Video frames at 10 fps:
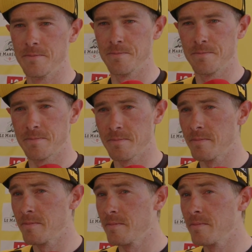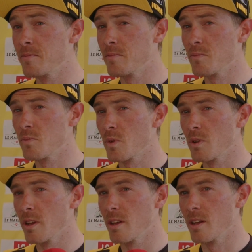The legs were good after
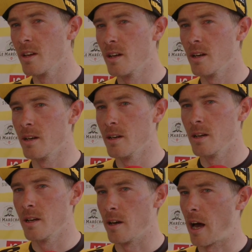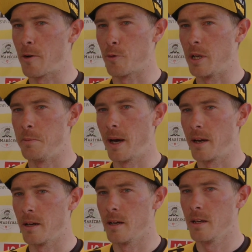the effort of yesterday. Uh, really
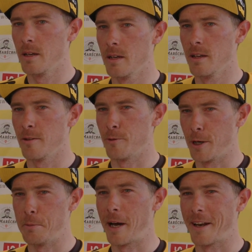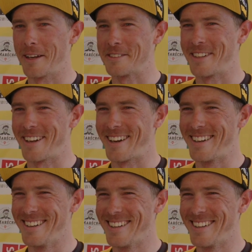bad, really bad legs today.